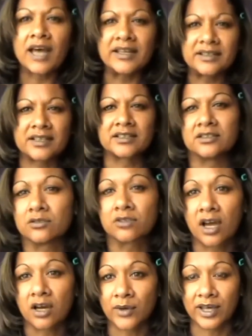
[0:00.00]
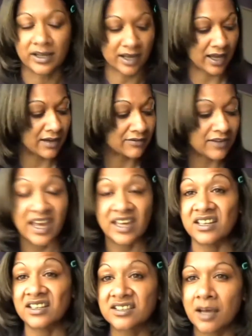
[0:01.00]
and it doesn't look like we're going to have
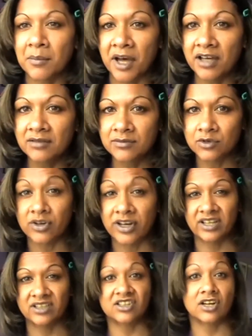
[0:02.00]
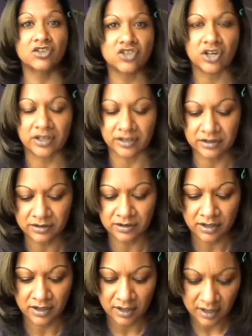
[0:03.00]
any summer or any sunshine.
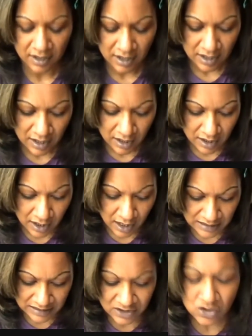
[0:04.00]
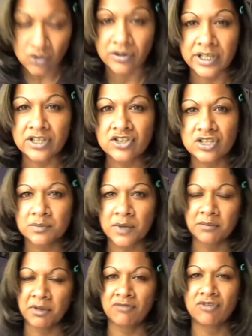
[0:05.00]
And this story has just
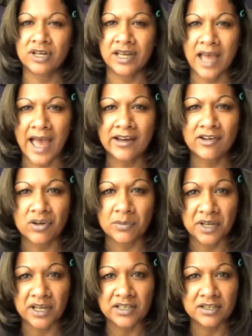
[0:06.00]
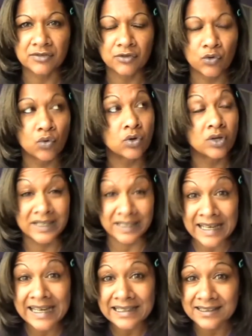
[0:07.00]
made me really angry, because for
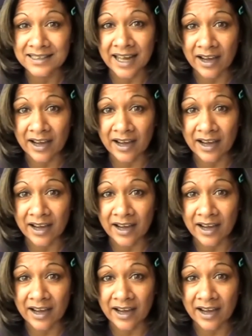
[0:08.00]
years